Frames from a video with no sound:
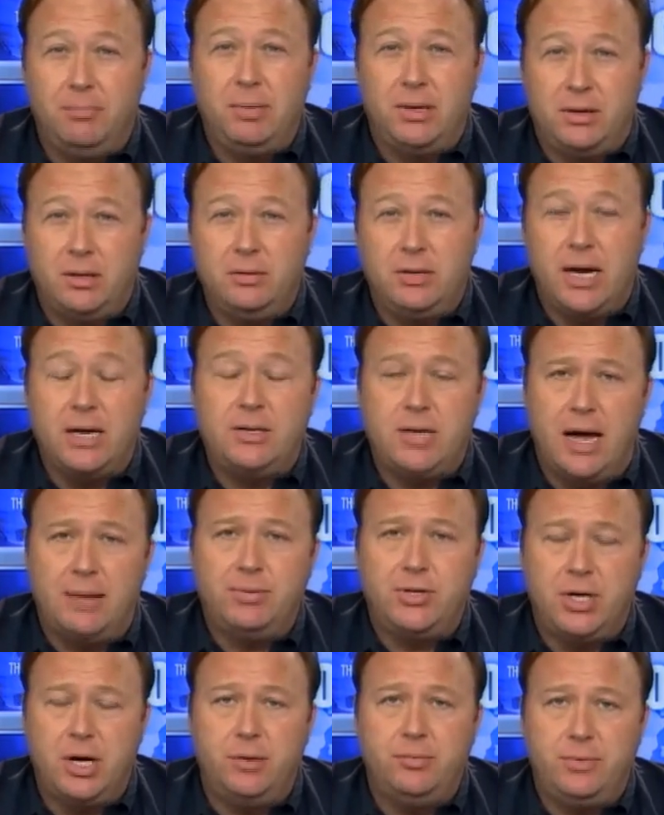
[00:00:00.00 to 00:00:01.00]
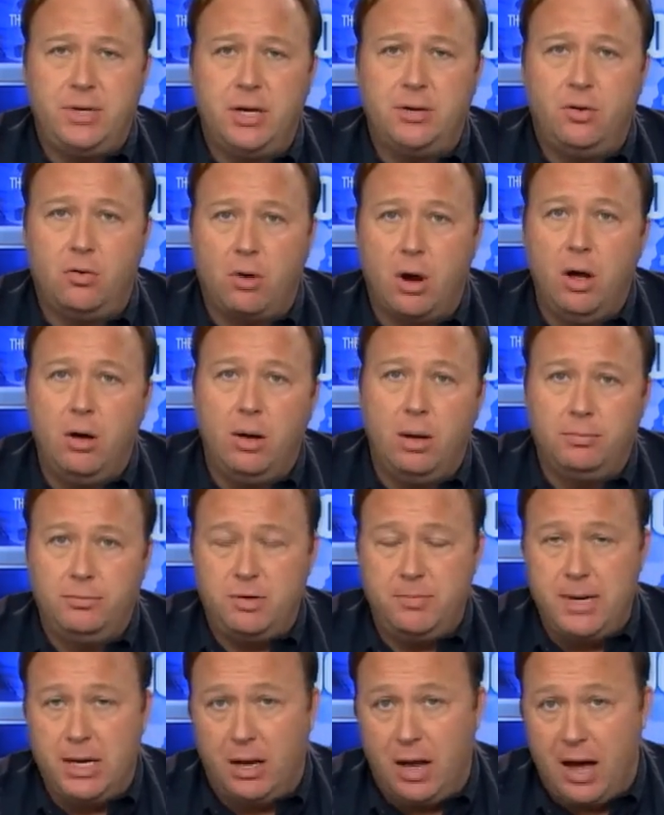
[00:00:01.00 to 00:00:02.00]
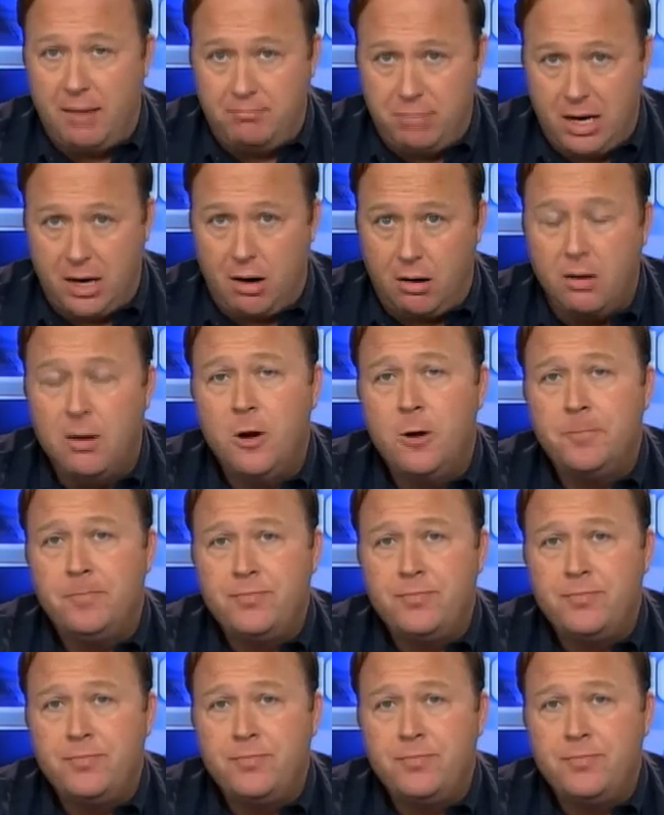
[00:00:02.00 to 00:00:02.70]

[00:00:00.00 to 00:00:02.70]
But the daytime show did grow to be a lot bigger.